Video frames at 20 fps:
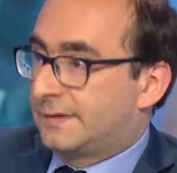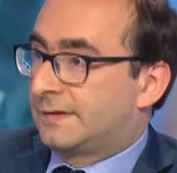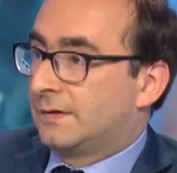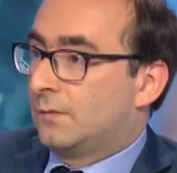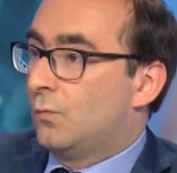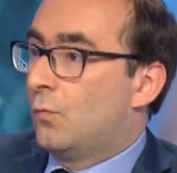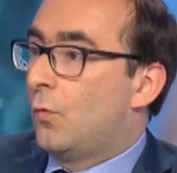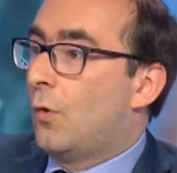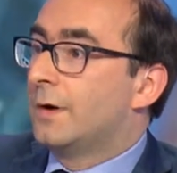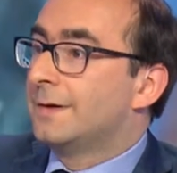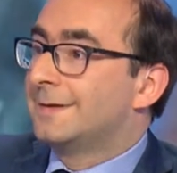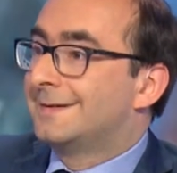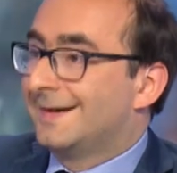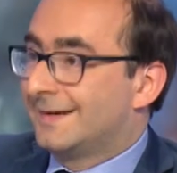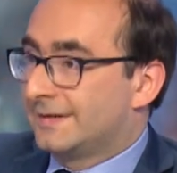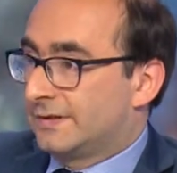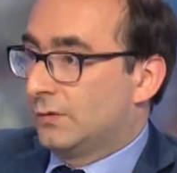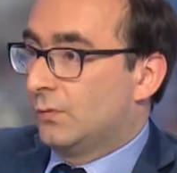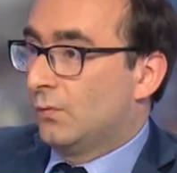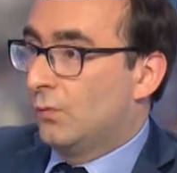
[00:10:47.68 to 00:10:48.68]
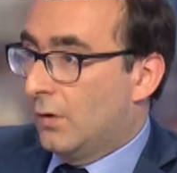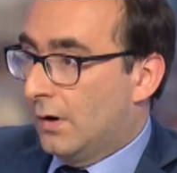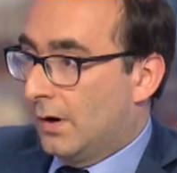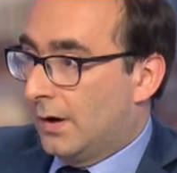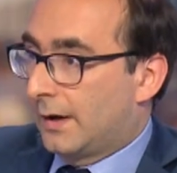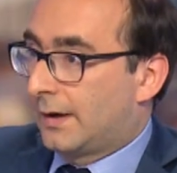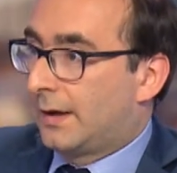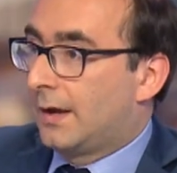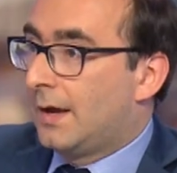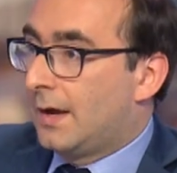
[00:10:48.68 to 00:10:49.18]
and what doesn't
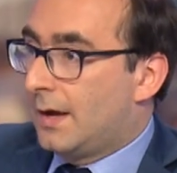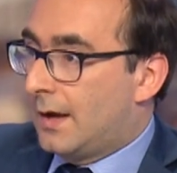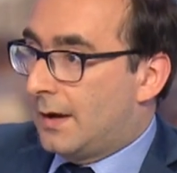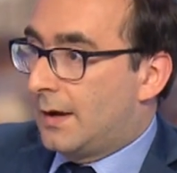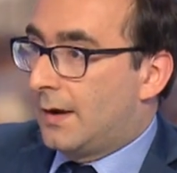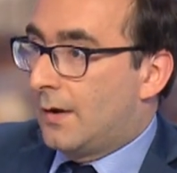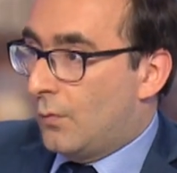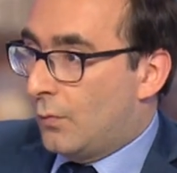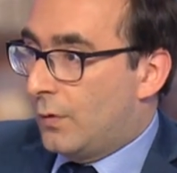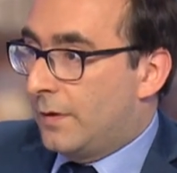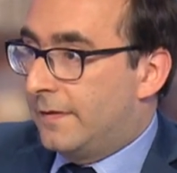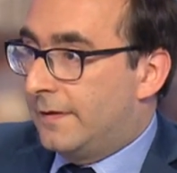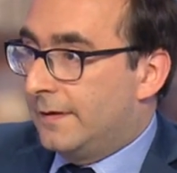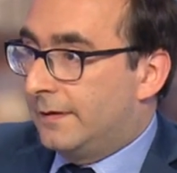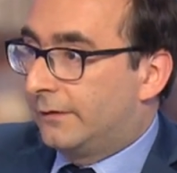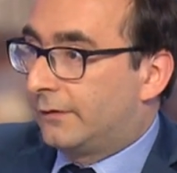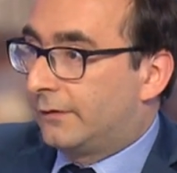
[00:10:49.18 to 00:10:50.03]
work uh, with these